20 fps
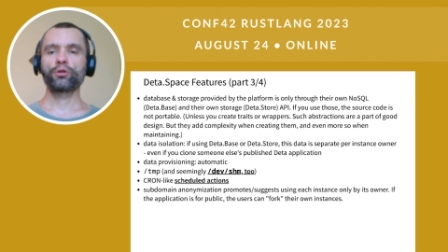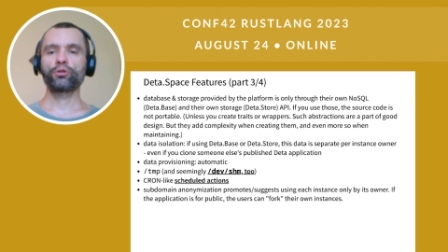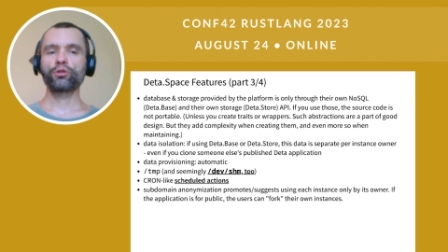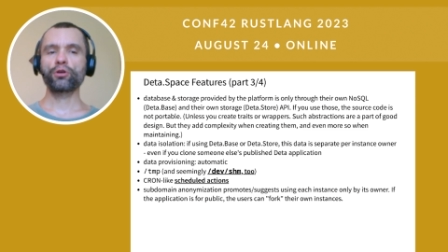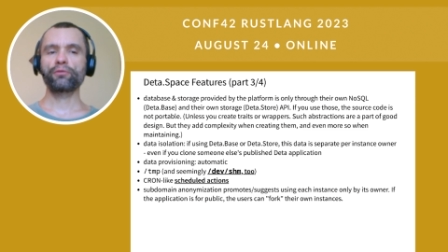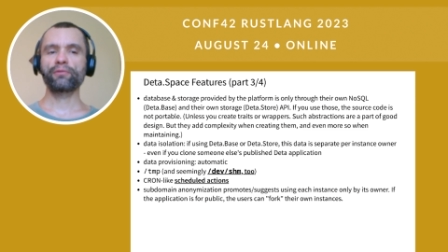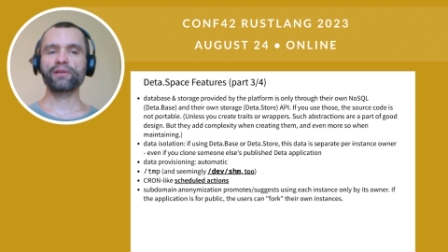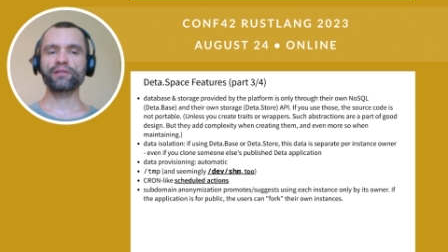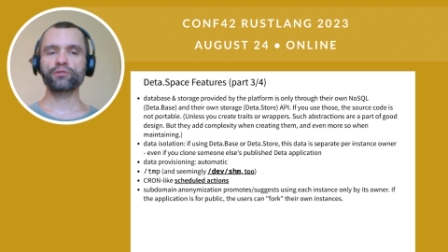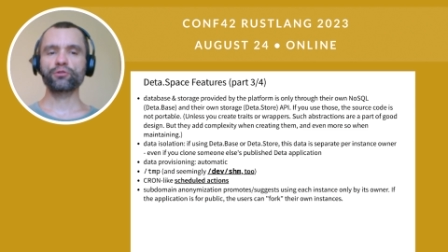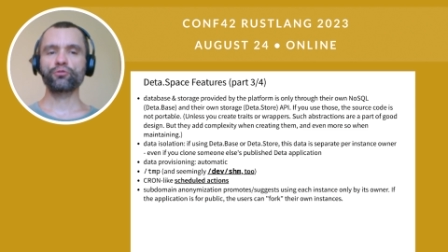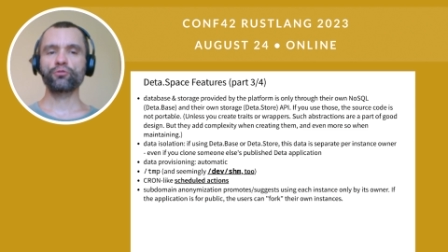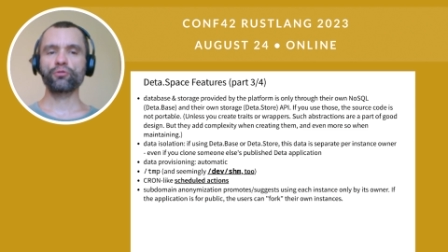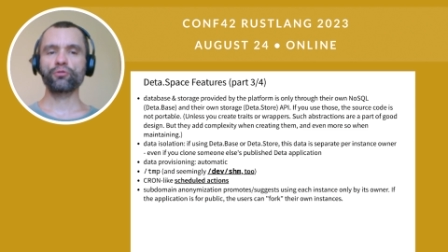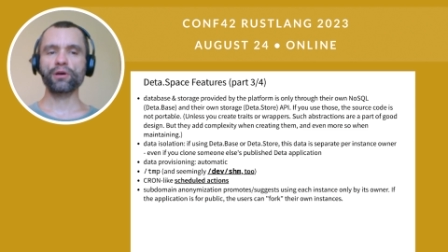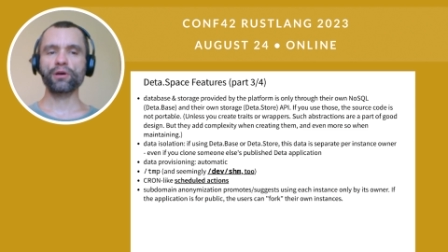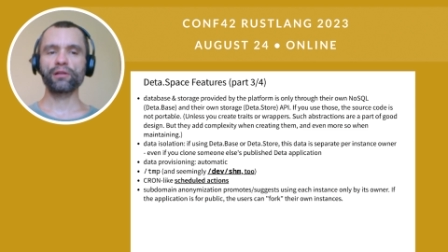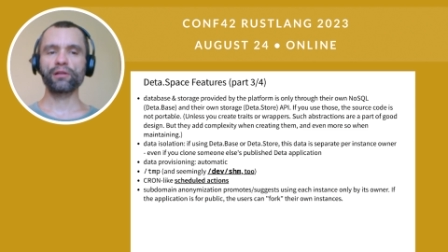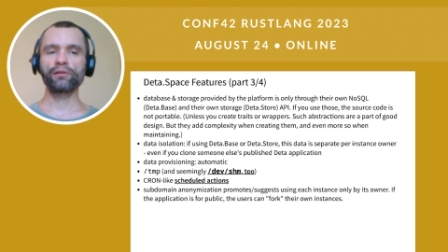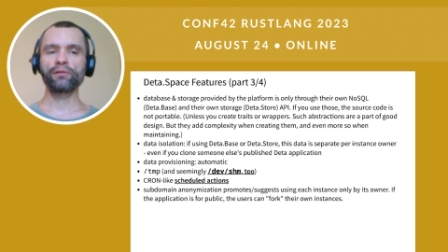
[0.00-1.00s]

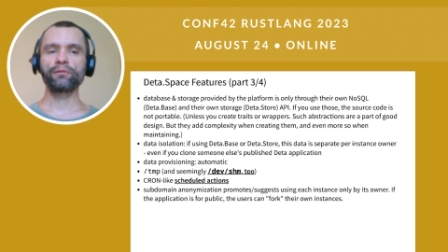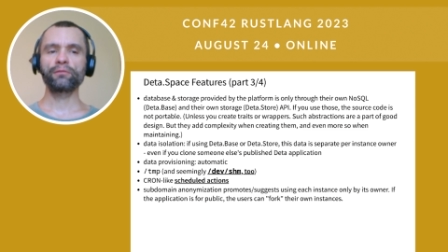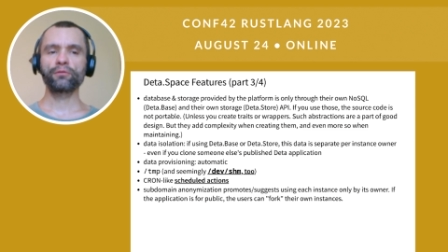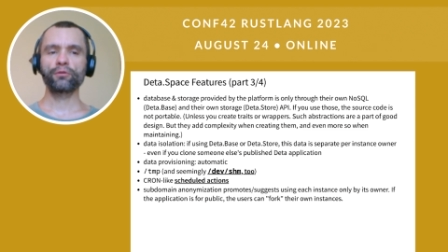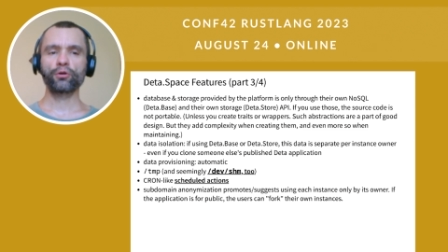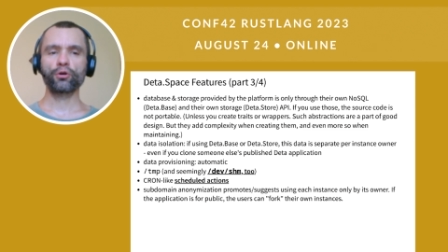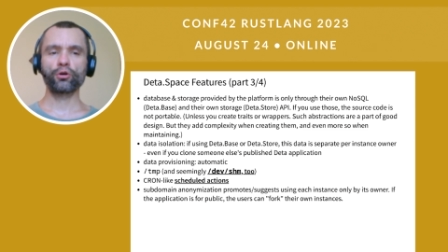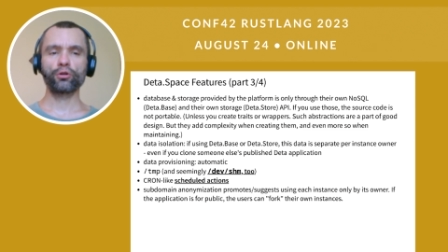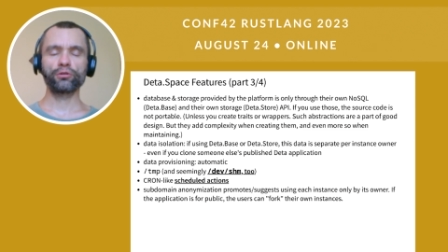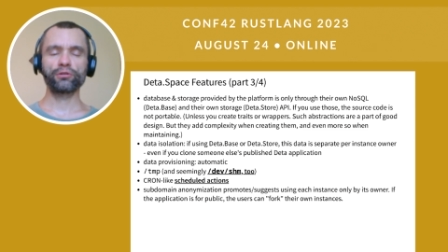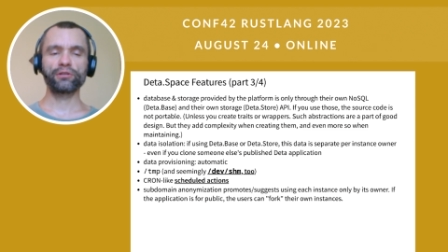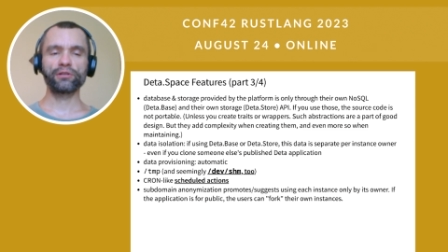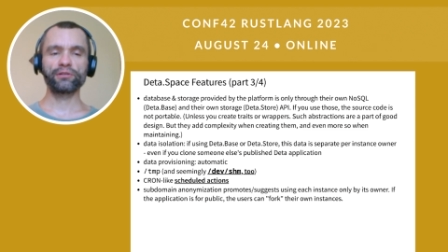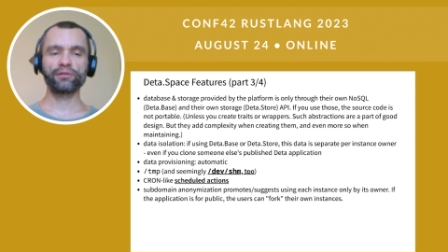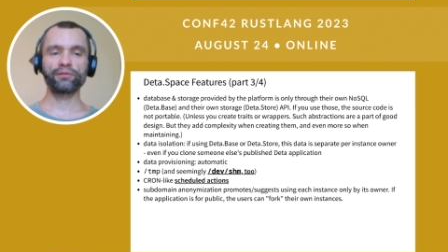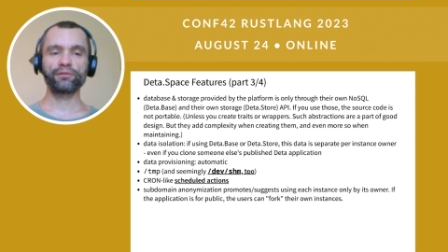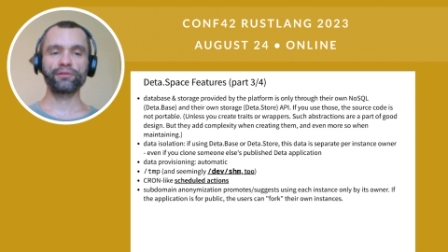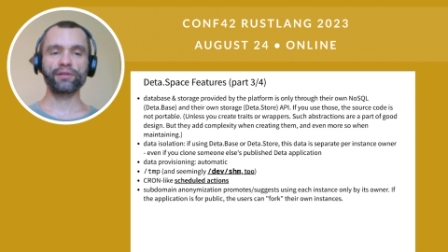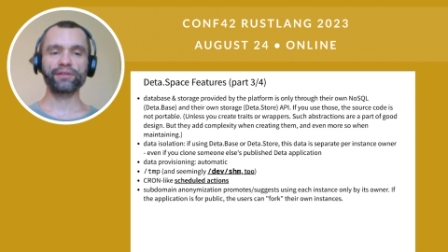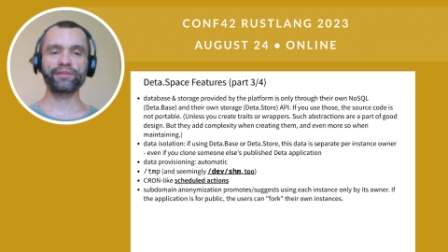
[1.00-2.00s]
NoSQL called
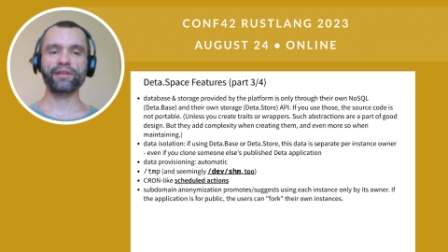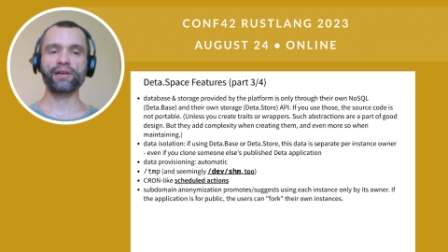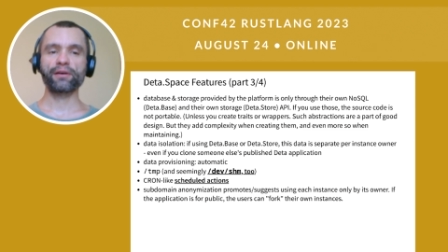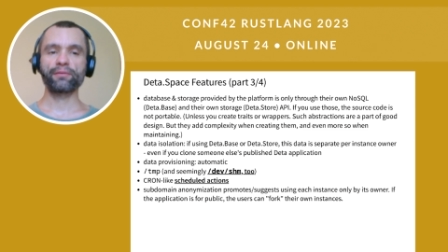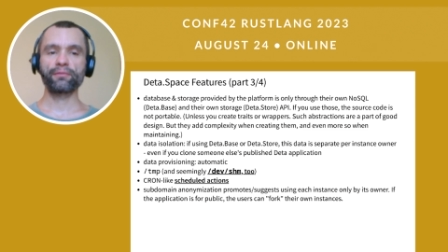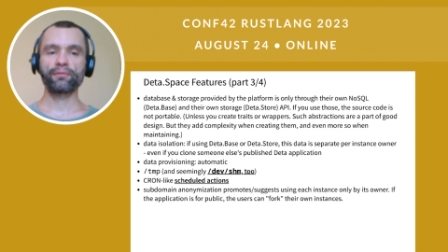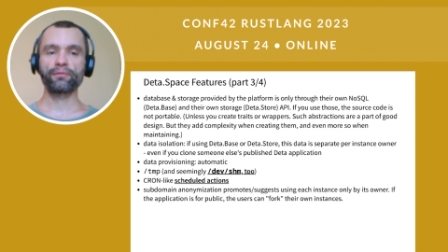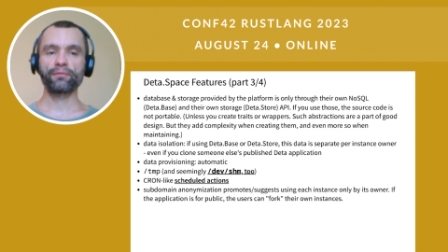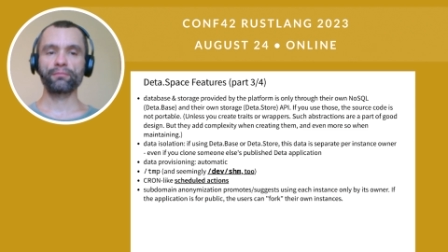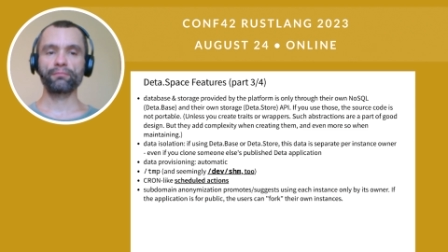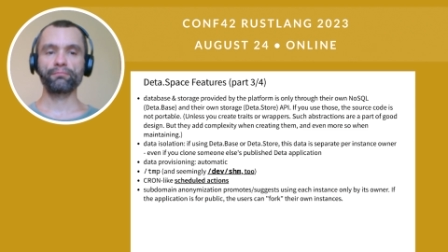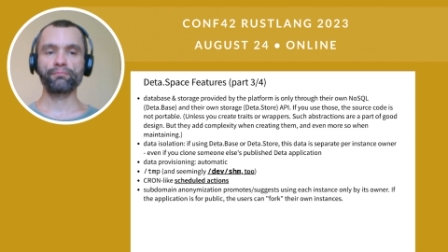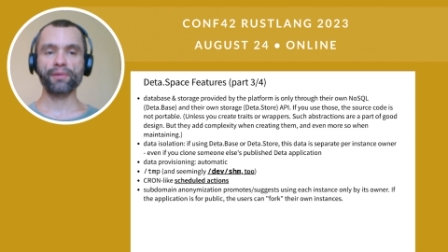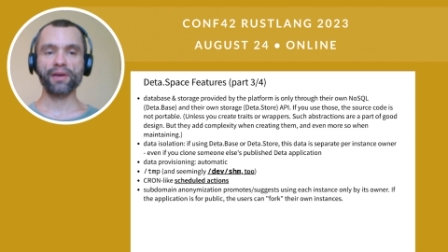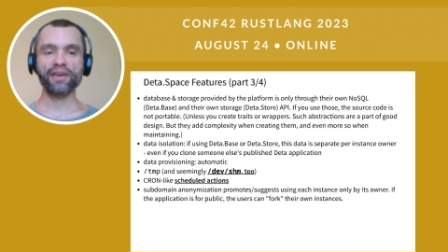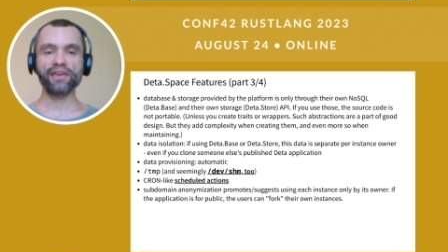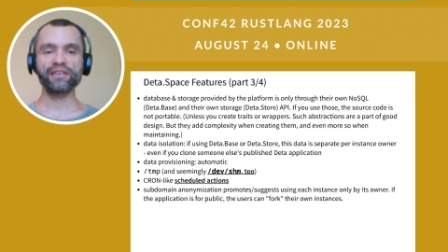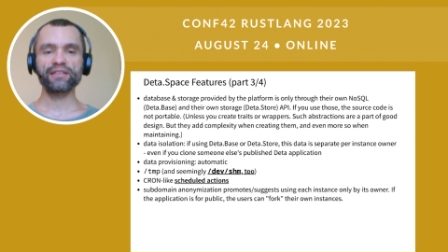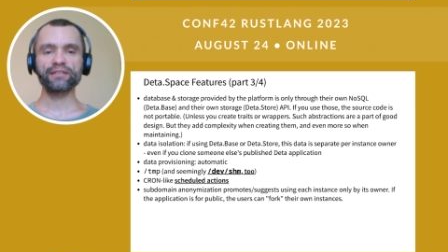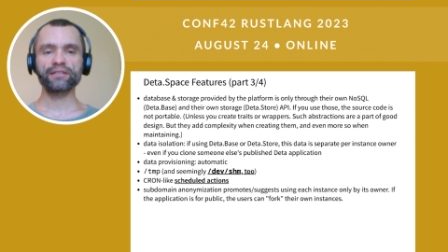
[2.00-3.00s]

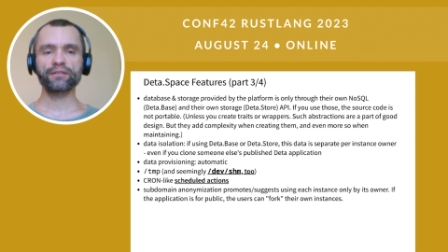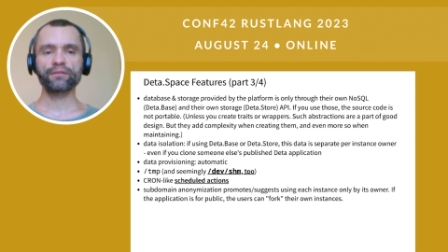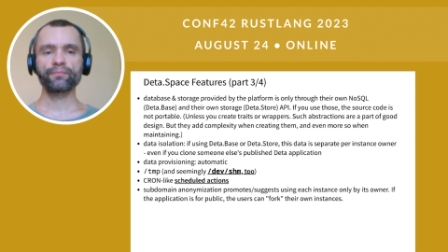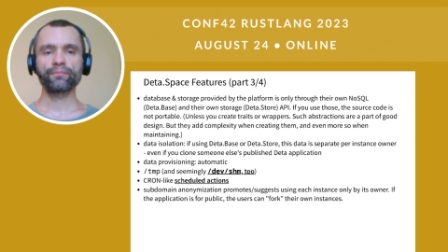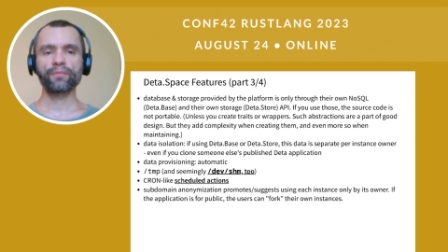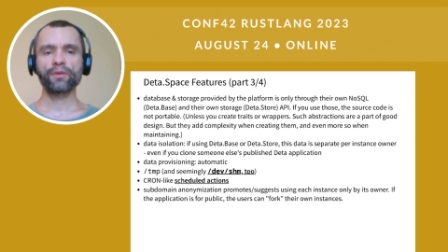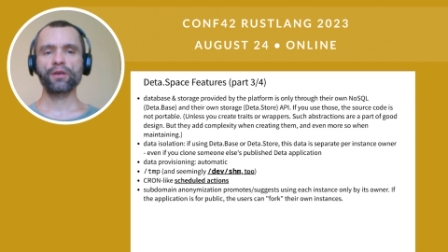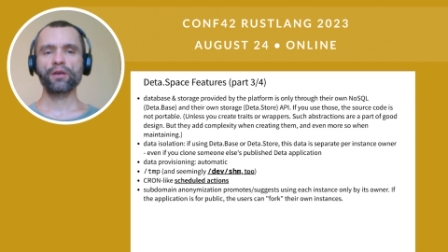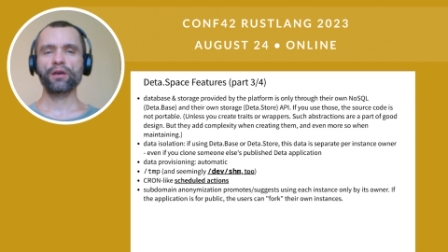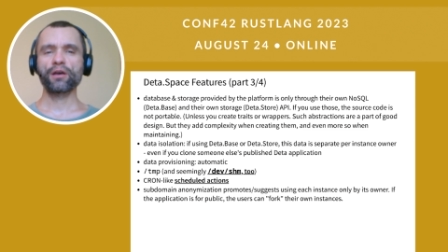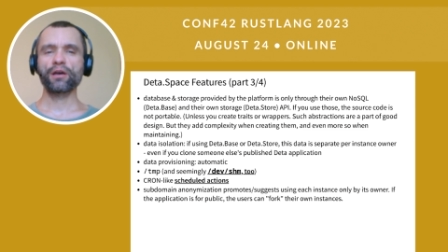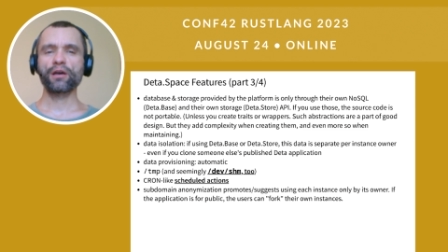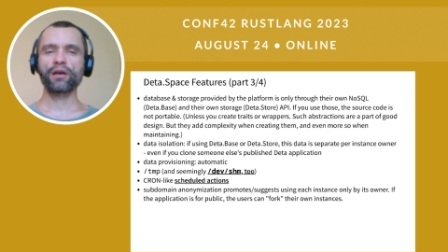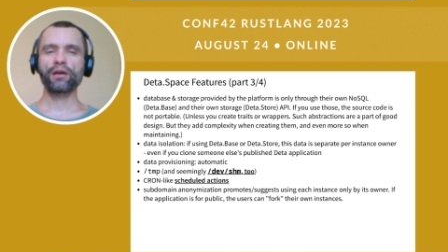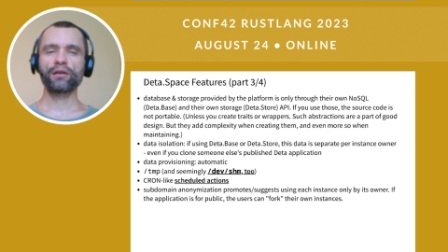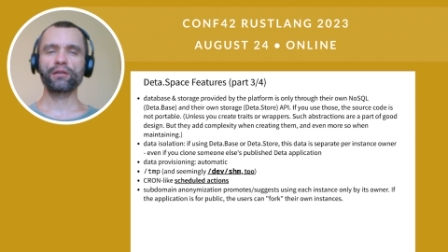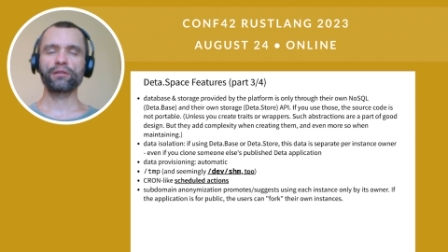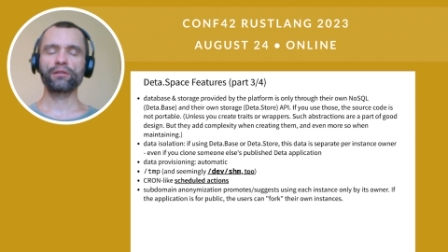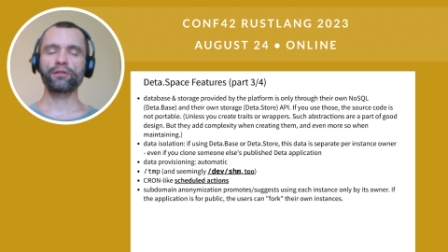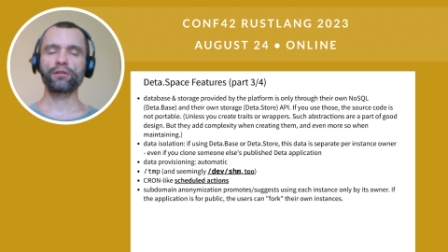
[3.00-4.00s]
database
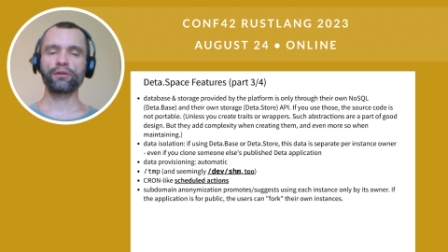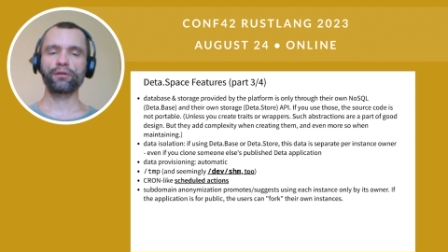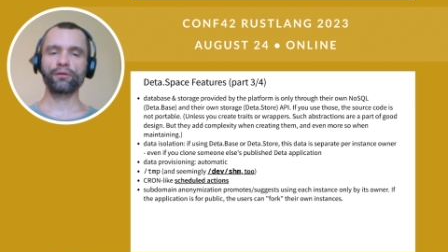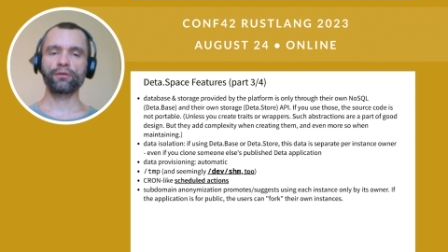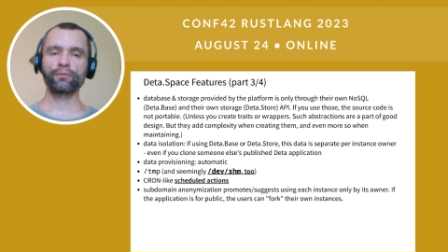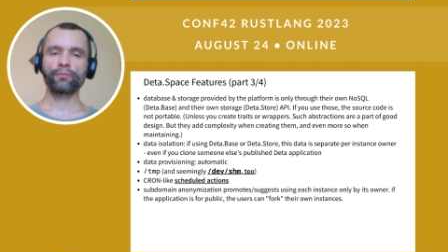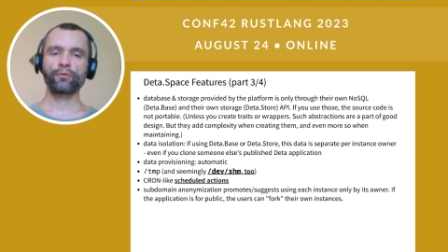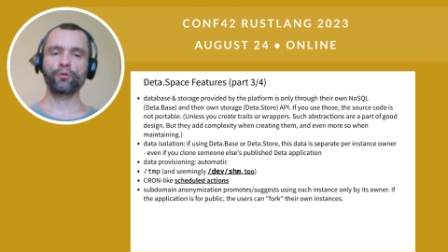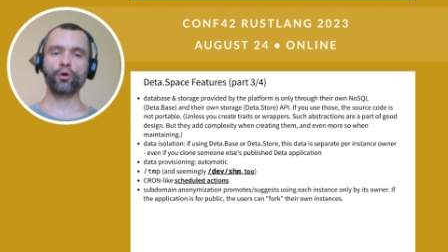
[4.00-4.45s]
and uh,